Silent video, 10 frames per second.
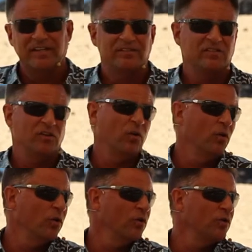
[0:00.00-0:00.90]
It's the
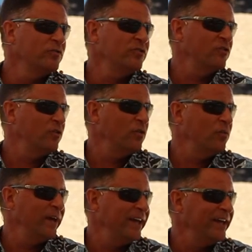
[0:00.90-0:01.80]
old
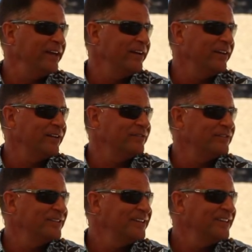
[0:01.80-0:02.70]
school way
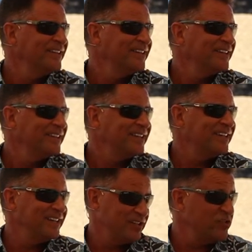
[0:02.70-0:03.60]
of,
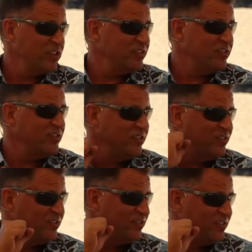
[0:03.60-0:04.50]
because it's
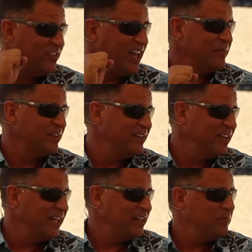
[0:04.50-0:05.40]
stamped
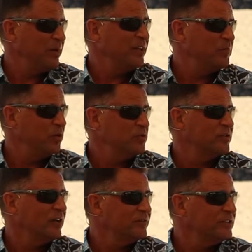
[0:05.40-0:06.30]
and dated by the
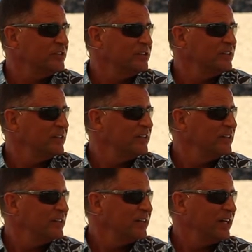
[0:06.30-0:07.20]
post office.
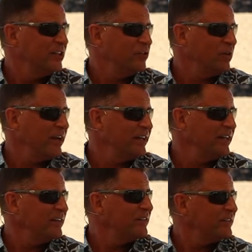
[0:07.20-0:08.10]
And you write
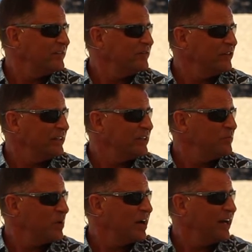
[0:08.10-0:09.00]
in,
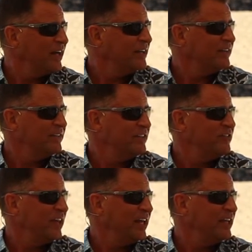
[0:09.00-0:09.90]
written by
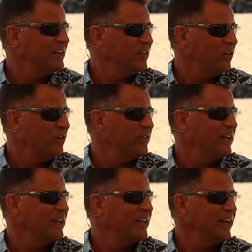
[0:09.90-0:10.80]
this date, the whole
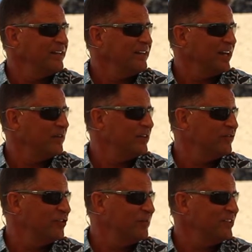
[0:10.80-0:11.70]
thing. And I did that with a
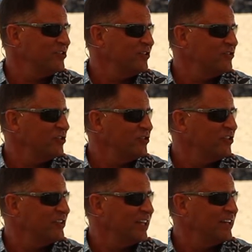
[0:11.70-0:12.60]
few of my songs just
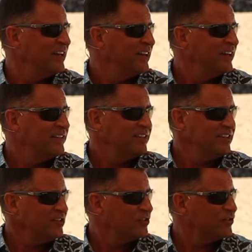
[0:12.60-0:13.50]
so that
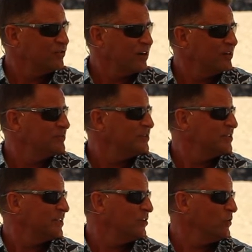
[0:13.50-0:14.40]
these
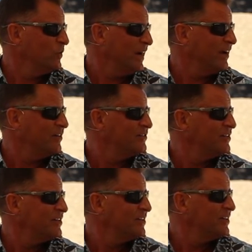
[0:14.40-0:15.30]
crumbs that go around